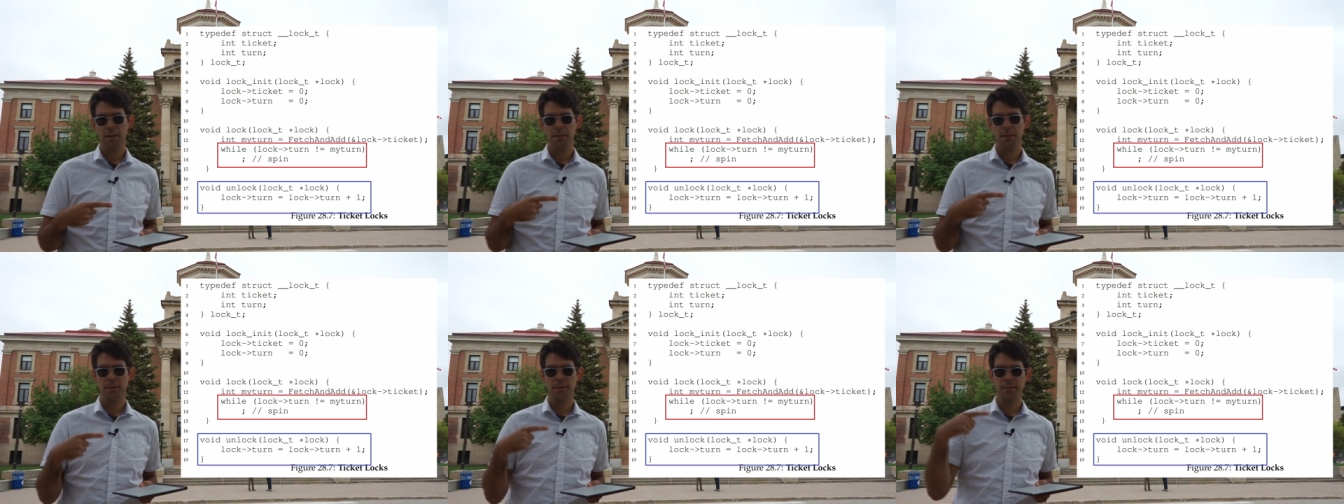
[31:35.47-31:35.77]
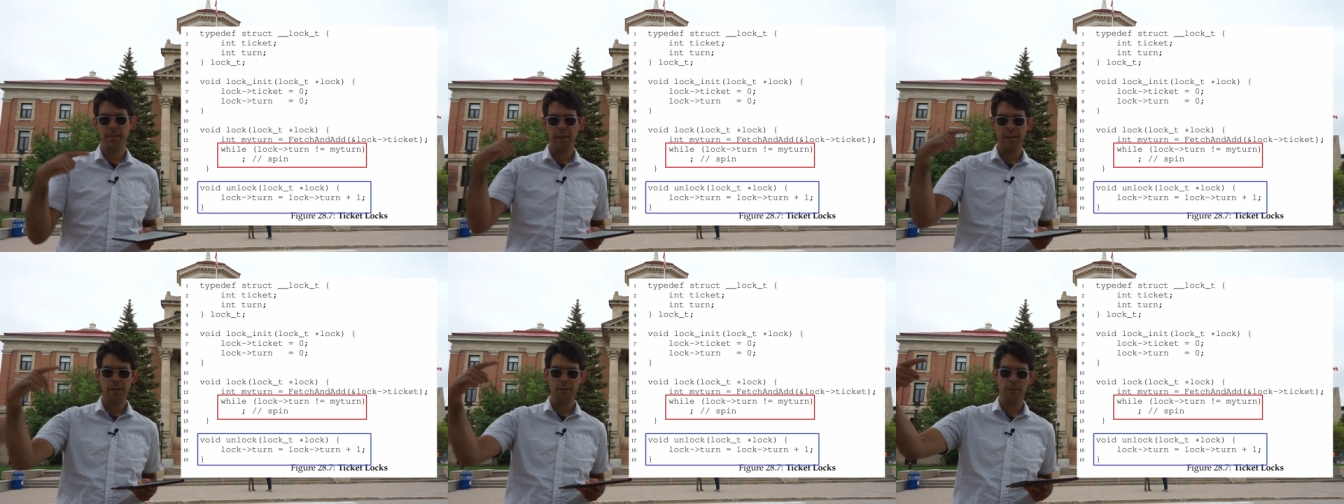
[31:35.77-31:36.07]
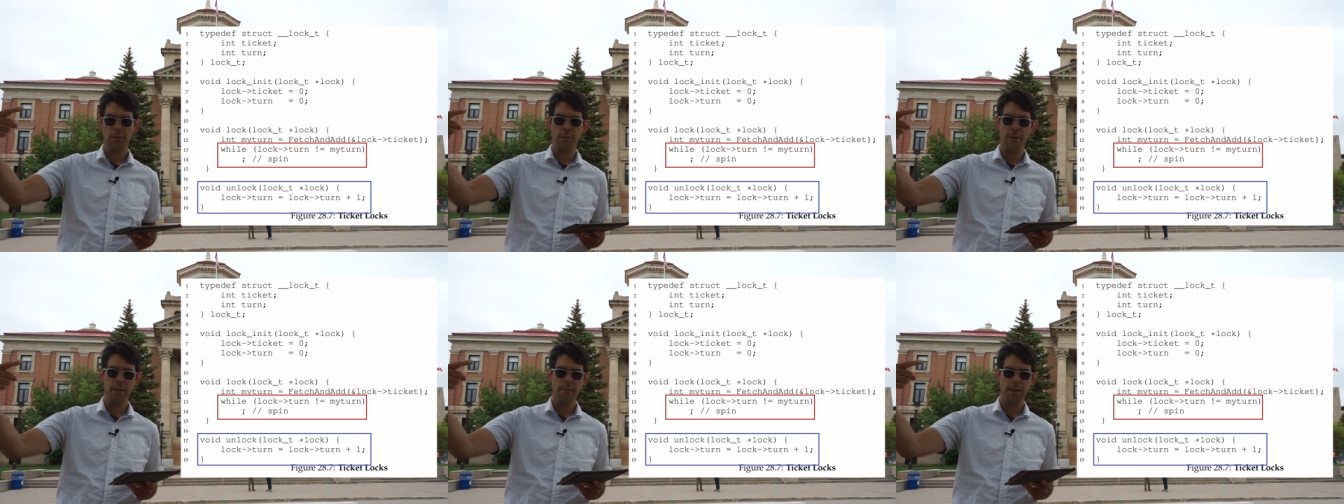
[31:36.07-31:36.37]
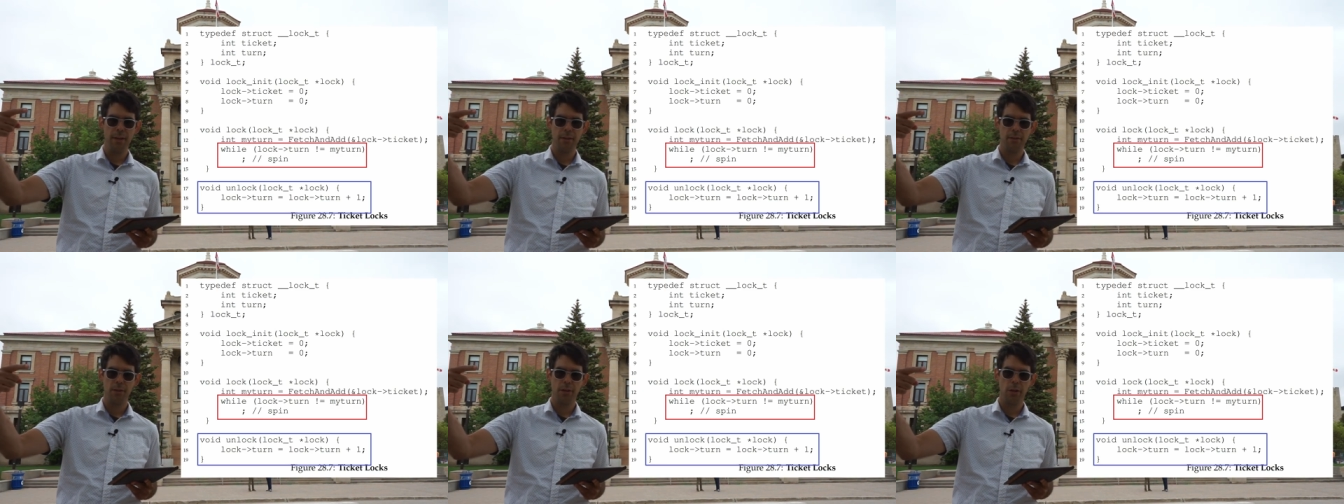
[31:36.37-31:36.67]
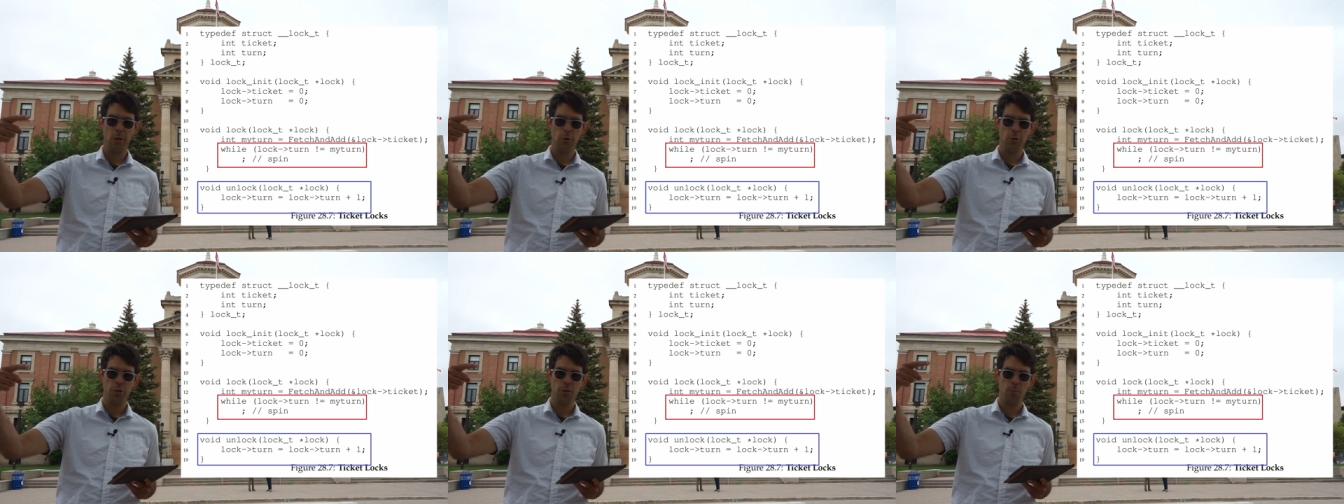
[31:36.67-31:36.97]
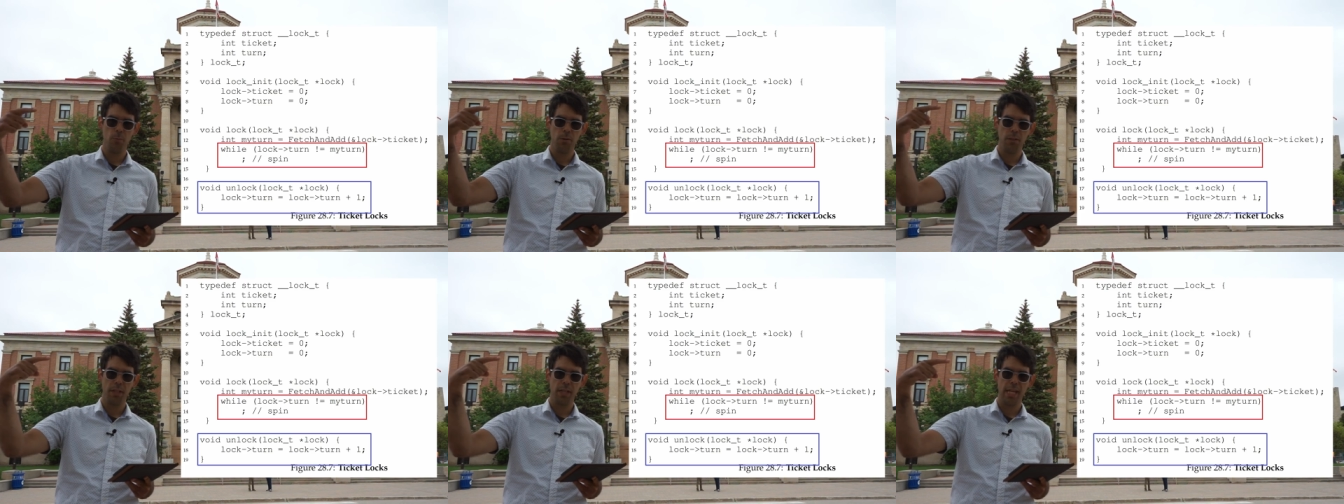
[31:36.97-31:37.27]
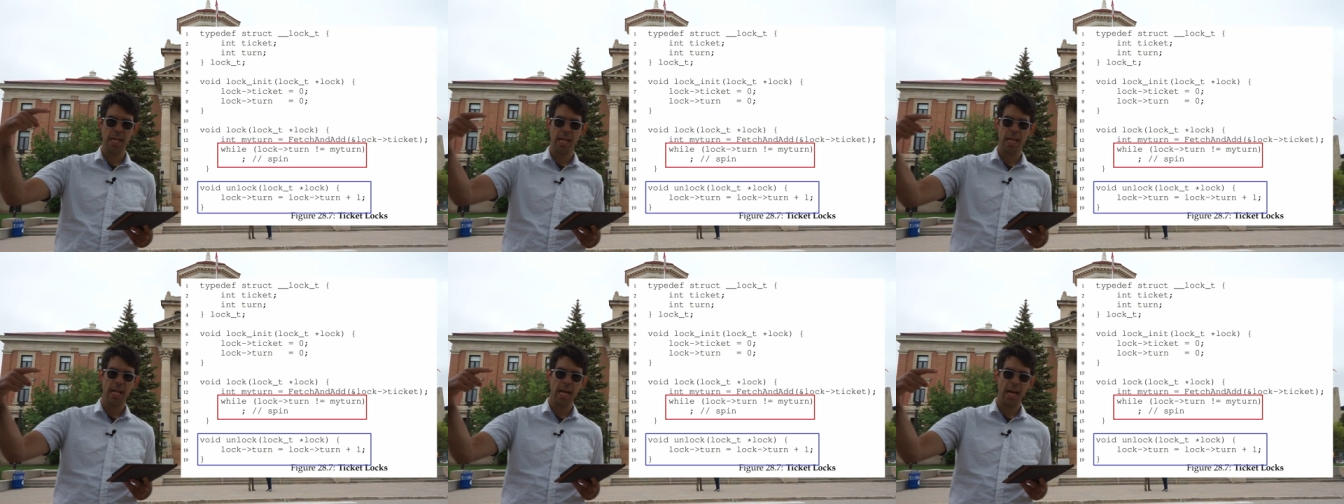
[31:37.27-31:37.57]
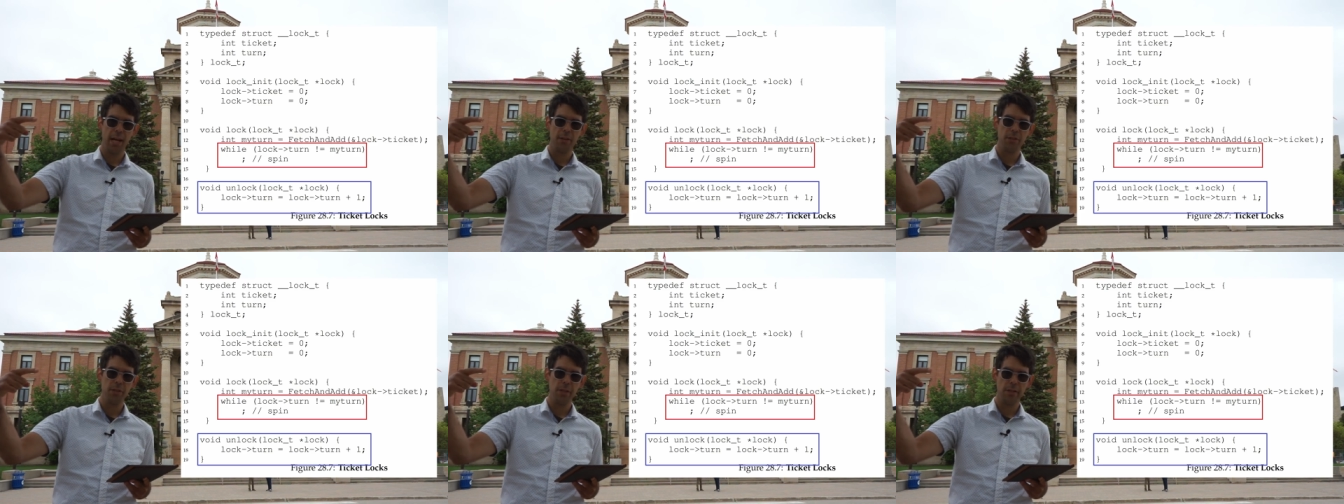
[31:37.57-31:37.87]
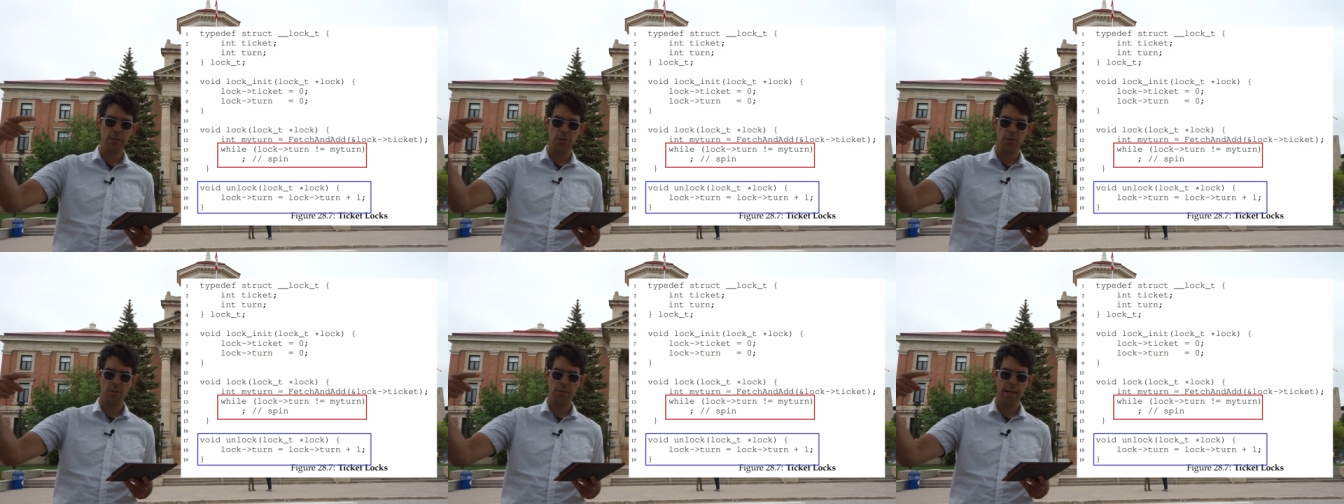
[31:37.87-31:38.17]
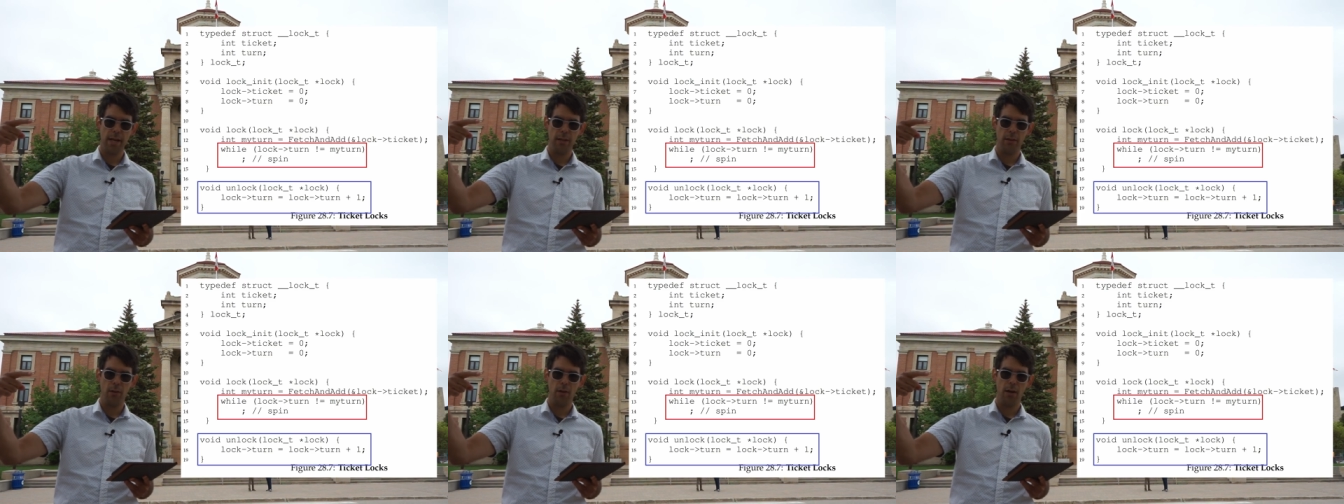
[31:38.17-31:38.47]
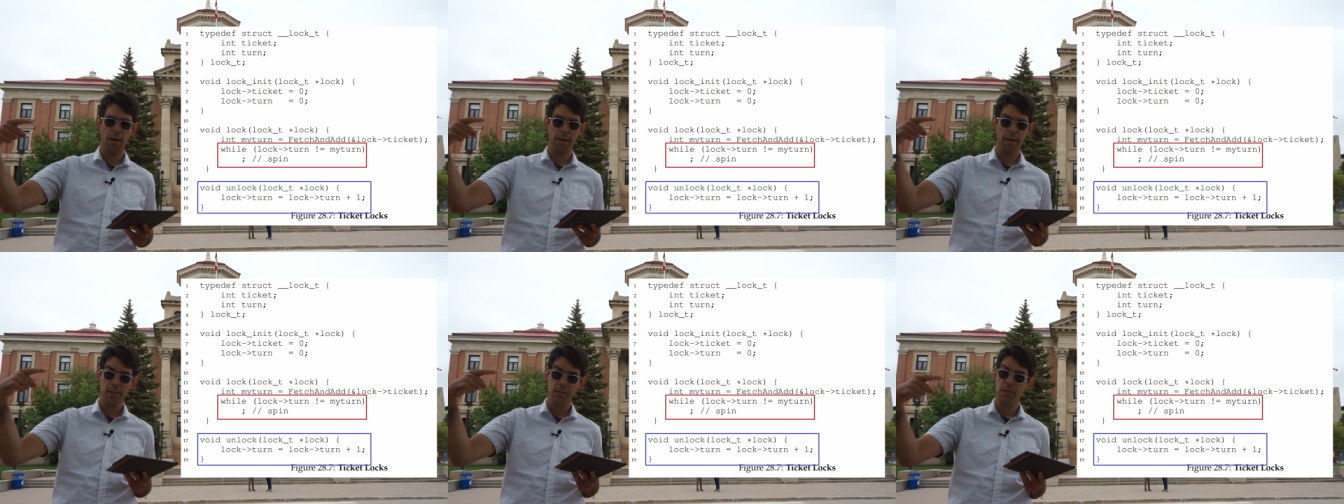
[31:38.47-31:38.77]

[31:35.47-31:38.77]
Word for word: the second thread of execution will gain access to that lock.